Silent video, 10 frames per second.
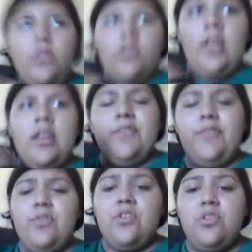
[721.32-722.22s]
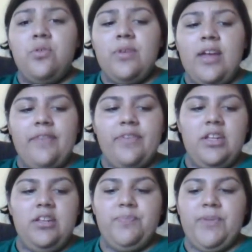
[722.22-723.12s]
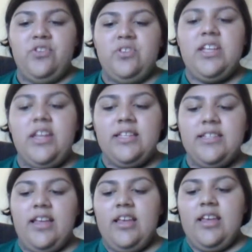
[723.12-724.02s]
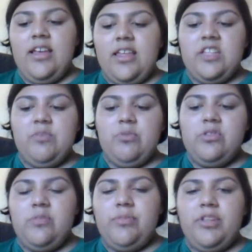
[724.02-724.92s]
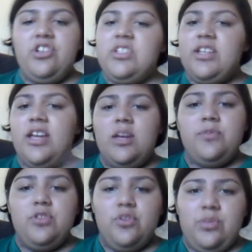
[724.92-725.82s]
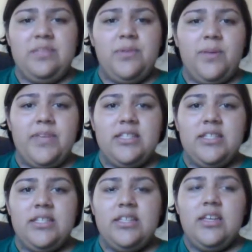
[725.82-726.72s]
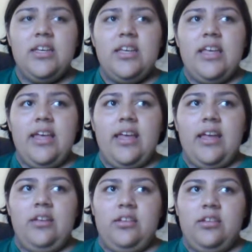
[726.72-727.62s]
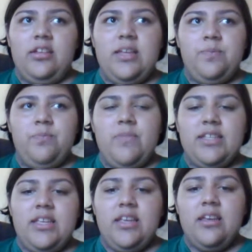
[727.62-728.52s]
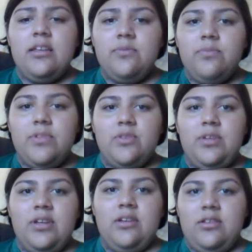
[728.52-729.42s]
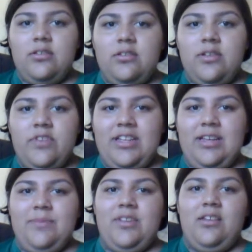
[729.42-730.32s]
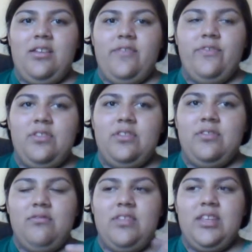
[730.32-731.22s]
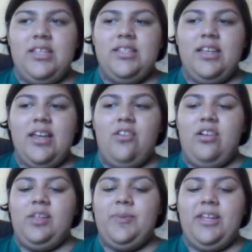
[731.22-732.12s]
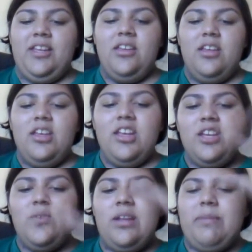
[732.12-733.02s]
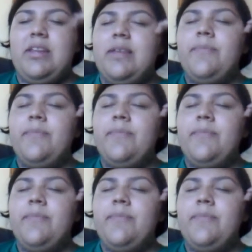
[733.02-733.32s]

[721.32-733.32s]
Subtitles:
And if you don't have any special settings that gets most of the blender, just cut it up into really small pieces and keep mixing it between every time that everything is like, I don't know how to explain it. You know what I mean.